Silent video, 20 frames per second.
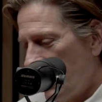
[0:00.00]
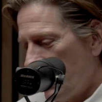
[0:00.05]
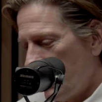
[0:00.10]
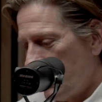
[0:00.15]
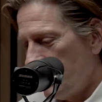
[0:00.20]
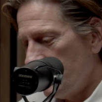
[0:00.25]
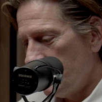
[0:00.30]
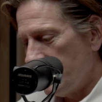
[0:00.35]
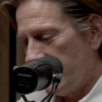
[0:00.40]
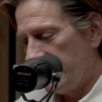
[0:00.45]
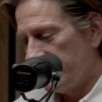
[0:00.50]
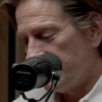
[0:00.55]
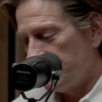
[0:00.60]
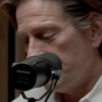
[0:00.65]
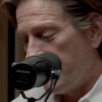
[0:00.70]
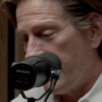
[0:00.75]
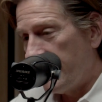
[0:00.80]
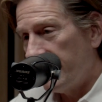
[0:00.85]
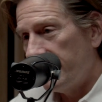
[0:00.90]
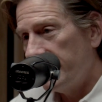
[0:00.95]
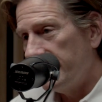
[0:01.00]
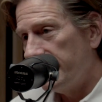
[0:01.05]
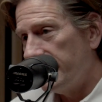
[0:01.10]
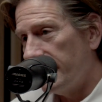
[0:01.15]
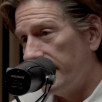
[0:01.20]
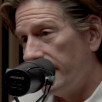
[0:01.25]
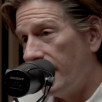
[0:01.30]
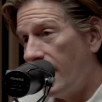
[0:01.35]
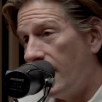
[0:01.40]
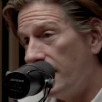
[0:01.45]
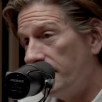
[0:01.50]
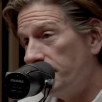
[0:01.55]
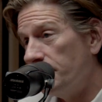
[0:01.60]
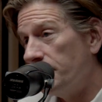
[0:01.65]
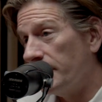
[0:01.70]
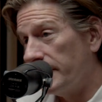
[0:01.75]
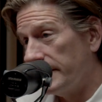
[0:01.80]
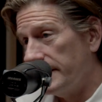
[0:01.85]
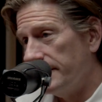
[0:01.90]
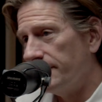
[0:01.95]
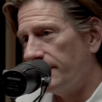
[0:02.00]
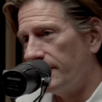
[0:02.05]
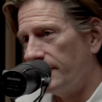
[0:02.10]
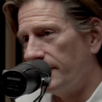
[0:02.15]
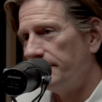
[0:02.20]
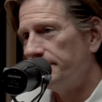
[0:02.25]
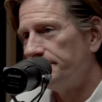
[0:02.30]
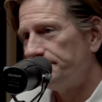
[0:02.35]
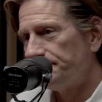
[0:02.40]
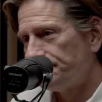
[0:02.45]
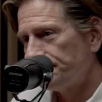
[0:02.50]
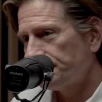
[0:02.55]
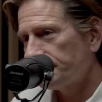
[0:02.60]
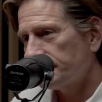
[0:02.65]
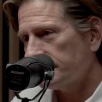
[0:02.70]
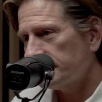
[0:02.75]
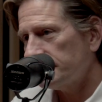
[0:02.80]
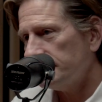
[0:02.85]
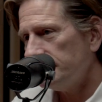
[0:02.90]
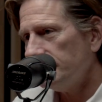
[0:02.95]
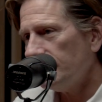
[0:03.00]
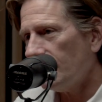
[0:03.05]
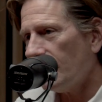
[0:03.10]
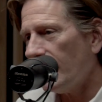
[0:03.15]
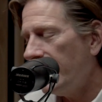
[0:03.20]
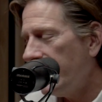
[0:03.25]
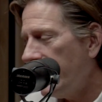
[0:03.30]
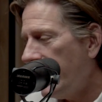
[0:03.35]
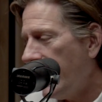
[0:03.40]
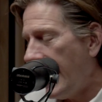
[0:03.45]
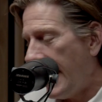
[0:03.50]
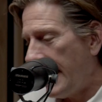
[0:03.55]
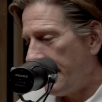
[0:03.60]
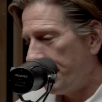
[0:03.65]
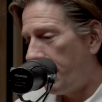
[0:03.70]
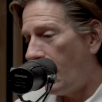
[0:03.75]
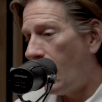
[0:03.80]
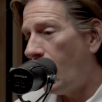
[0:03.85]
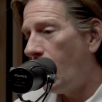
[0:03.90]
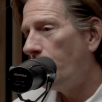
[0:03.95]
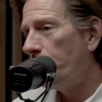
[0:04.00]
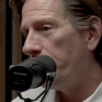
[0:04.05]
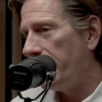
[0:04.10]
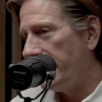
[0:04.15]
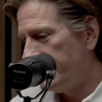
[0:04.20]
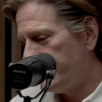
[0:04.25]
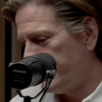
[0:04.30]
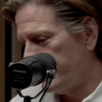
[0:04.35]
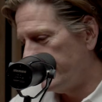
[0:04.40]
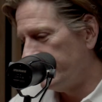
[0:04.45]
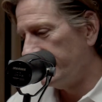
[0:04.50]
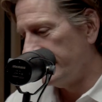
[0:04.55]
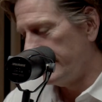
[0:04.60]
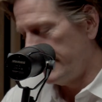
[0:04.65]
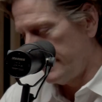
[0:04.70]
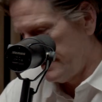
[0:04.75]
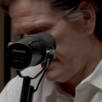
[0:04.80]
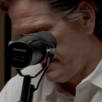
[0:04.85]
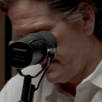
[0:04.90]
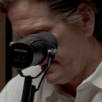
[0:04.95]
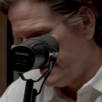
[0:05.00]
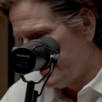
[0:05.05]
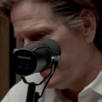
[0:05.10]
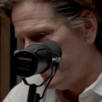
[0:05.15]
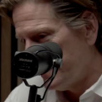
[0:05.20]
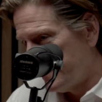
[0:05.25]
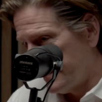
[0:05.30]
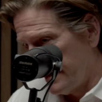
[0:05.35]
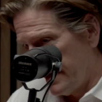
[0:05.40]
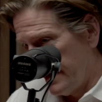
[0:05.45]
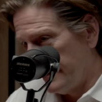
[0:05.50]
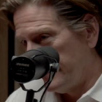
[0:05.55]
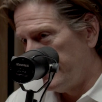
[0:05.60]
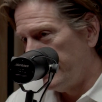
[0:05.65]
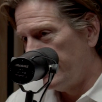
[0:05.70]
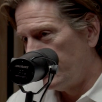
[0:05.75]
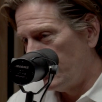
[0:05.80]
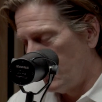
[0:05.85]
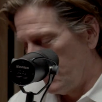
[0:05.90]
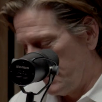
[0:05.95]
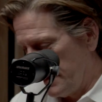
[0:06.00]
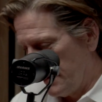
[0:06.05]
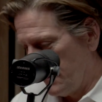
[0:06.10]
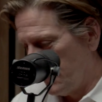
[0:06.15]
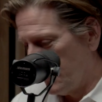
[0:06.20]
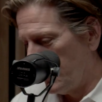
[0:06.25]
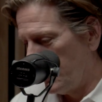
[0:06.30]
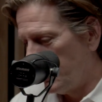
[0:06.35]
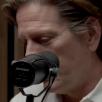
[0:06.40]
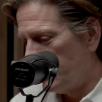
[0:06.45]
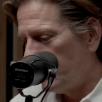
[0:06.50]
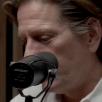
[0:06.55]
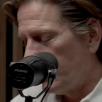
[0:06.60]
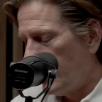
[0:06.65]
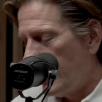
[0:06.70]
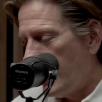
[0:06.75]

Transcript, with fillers: who has married an unbeliever. Mm-hmm. And Paul basically says, in so many words,